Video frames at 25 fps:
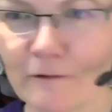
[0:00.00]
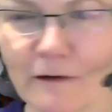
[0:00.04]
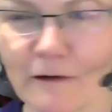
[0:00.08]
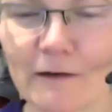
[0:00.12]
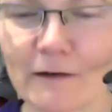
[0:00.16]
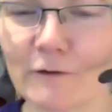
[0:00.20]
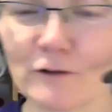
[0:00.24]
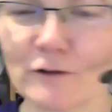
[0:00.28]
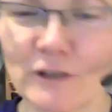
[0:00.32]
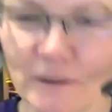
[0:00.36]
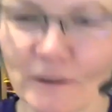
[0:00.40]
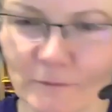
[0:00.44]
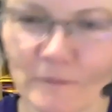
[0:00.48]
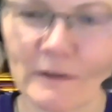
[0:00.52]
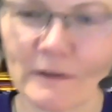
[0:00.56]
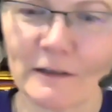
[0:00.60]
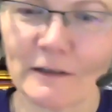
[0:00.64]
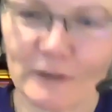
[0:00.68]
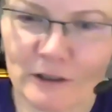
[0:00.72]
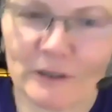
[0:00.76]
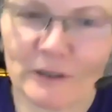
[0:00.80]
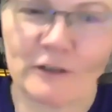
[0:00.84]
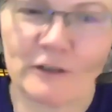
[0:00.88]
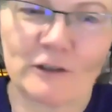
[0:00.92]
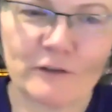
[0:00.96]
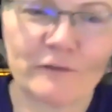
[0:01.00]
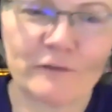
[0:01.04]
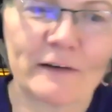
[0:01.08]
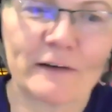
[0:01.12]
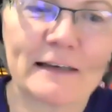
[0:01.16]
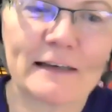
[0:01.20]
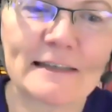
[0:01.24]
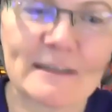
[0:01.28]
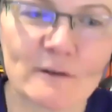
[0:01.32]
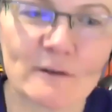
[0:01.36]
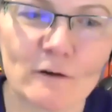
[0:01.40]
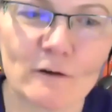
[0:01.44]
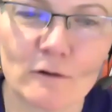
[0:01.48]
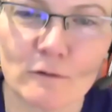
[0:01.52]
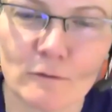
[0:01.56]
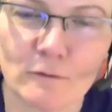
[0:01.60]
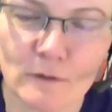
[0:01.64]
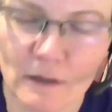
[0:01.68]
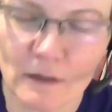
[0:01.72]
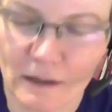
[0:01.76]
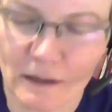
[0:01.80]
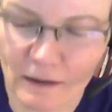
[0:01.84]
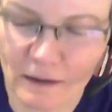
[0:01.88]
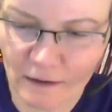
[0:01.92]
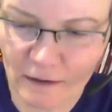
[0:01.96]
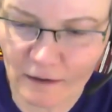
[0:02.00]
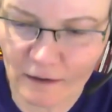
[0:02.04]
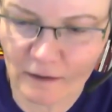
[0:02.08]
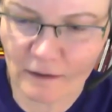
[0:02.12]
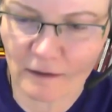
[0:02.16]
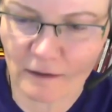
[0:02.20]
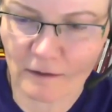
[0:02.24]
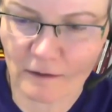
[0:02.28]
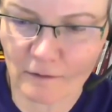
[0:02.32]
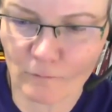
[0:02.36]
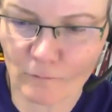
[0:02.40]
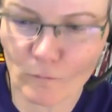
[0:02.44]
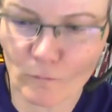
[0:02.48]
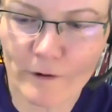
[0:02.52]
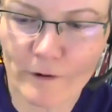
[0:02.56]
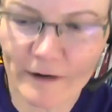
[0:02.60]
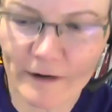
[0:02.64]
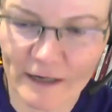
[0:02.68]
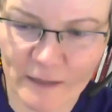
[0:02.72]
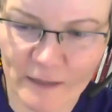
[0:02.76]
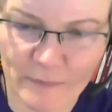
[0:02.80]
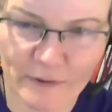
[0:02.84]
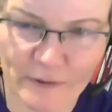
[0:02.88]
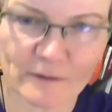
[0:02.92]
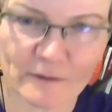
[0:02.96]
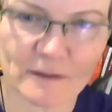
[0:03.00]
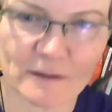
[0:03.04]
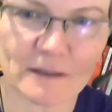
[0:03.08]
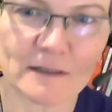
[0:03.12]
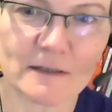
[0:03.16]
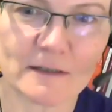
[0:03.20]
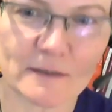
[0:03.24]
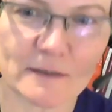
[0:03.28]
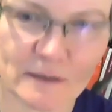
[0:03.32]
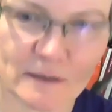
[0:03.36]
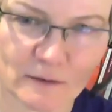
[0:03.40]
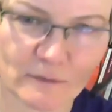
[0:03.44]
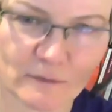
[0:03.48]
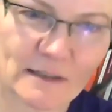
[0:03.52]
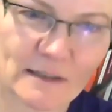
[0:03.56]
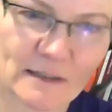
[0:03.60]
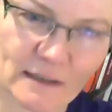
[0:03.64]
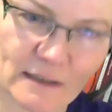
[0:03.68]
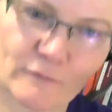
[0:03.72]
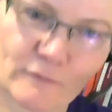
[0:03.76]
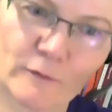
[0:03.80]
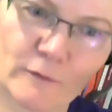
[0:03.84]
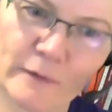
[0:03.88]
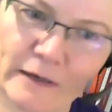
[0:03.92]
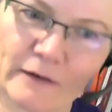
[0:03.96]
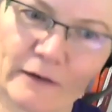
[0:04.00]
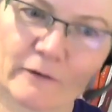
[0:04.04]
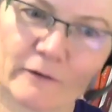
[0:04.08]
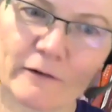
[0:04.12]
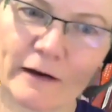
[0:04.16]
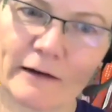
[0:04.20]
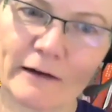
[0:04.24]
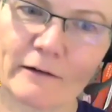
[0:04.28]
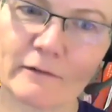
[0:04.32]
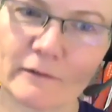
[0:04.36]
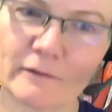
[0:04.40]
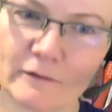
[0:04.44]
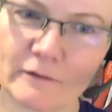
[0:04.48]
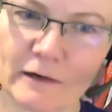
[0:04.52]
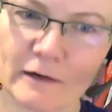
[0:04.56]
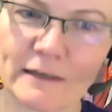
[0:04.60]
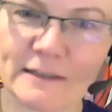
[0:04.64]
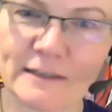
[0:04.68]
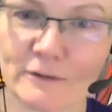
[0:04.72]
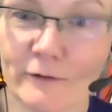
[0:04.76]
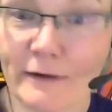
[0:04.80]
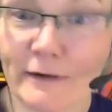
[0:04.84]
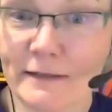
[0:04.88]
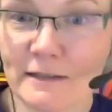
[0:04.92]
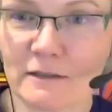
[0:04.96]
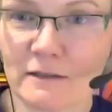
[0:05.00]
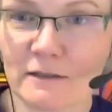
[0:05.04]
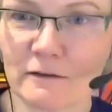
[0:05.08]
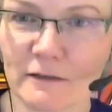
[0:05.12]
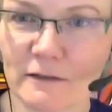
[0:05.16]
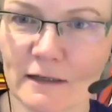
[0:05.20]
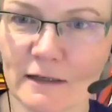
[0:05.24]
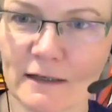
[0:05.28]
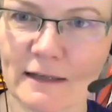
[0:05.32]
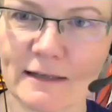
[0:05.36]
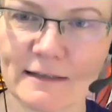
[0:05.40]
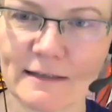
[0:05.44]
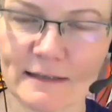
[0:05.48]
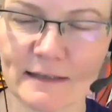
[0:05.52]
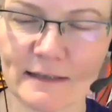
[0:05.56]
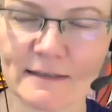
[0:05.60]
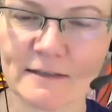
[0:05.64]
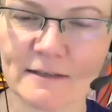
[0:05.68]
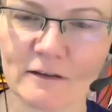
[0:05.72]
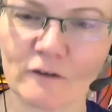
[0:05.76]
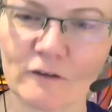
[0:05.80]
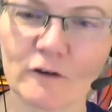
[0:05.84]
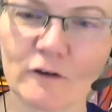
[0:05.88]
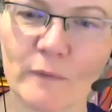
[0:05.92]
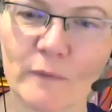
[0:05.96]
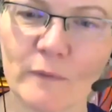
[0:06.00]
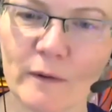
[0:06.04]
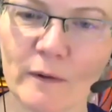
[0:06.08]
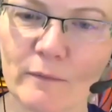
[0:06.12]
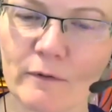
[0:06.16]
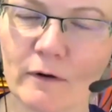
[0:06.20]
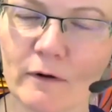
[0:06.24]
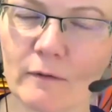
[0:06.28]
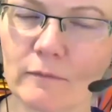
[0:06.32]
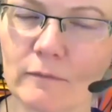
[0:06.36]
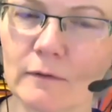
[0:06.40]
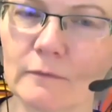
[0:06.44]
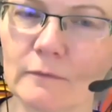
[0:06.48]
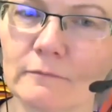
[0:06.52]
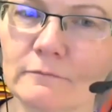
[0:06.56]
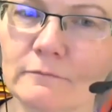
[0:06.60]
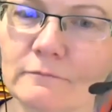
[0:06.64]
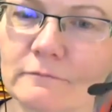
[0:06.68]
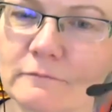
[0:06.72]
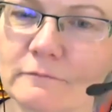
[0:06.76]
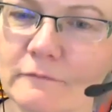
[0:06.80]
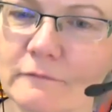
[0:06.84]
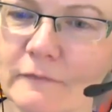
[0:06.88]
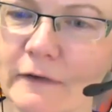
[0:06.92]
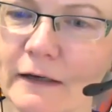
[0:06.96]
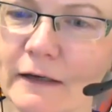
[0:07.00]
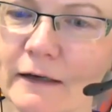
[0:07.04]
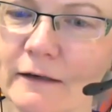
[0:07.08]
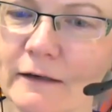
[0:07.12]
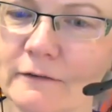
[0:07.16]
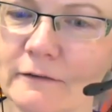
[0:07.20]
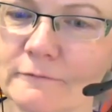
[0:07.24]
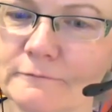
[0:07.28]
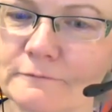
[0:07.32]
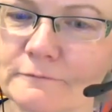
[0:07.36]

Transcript: You know, she feels so worried about it. So it would be great. It's great to know that that's not going to be a problem. Yeah.